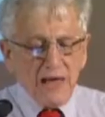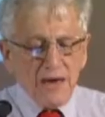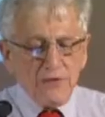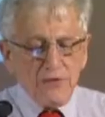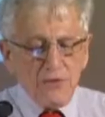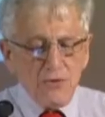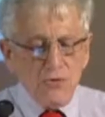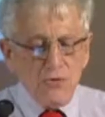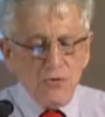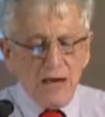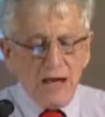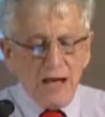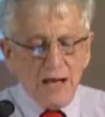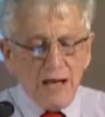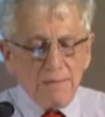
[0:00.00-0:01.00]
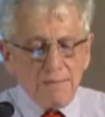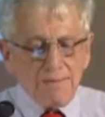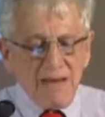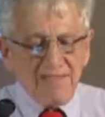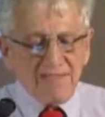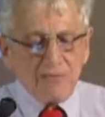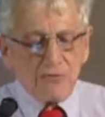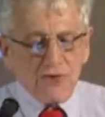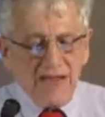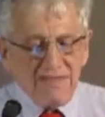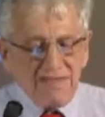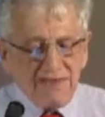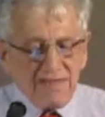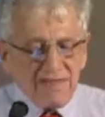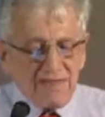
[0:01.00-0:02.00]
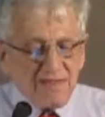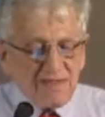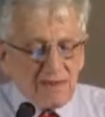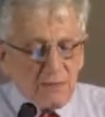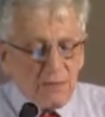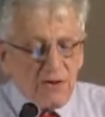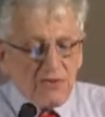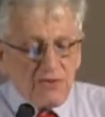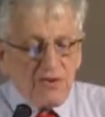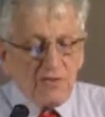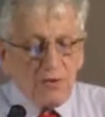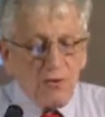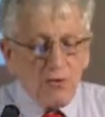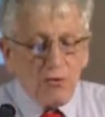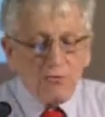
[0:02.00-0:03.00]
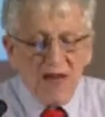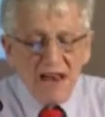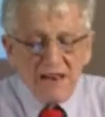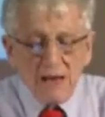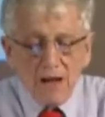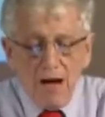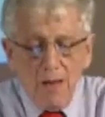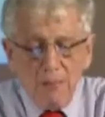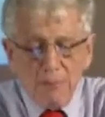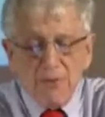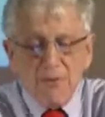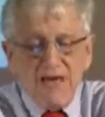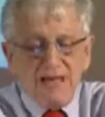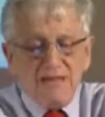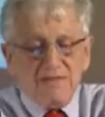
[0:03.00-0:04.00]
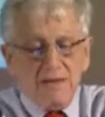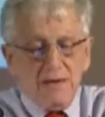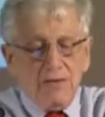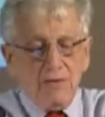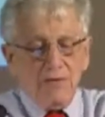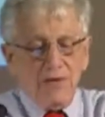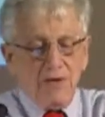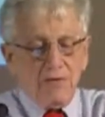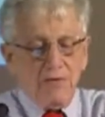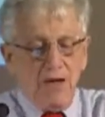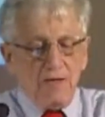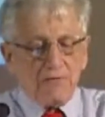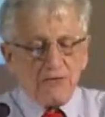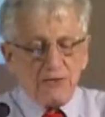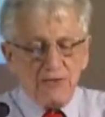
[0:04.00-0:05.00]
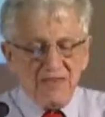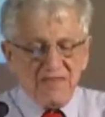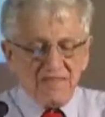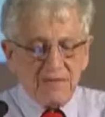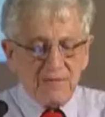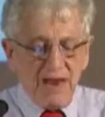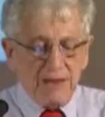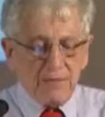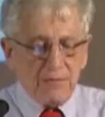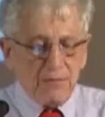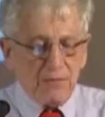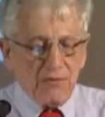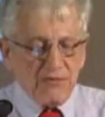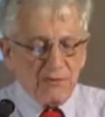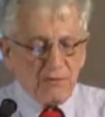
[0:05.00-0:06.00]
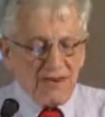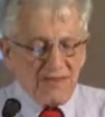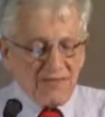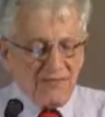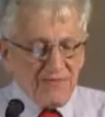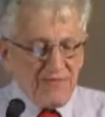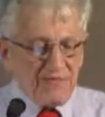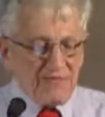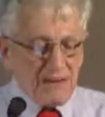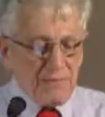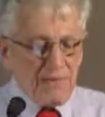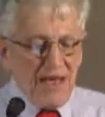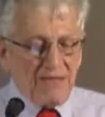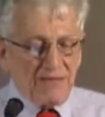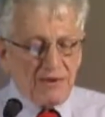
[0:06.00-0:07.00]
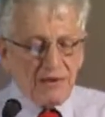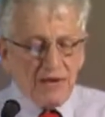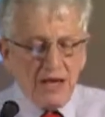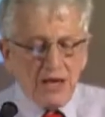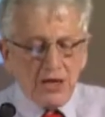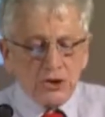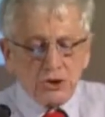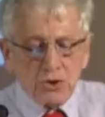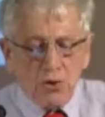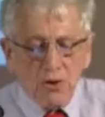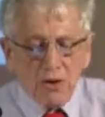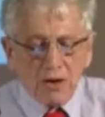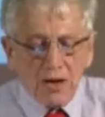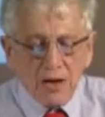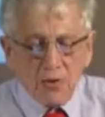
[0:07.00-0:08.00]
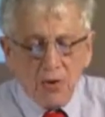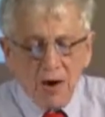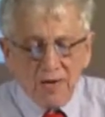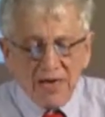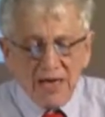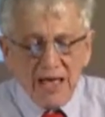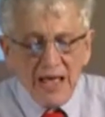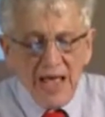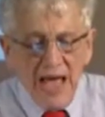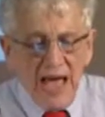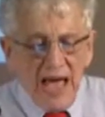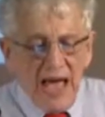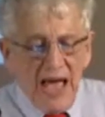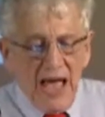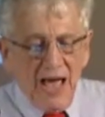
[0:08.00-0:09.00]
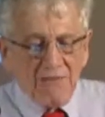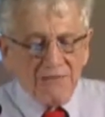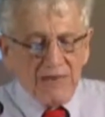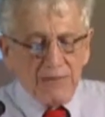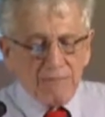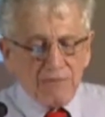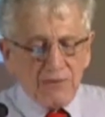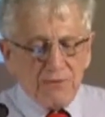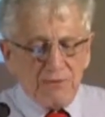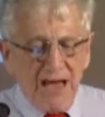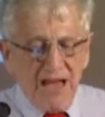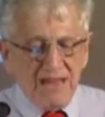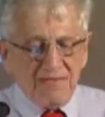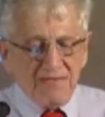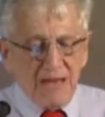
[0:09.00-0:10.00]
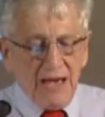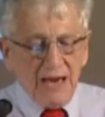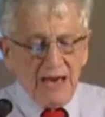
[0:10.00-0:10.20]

a new bus transit system which is already operating, although not through this development, which at present is an abandoned chalk quarry. And it provides an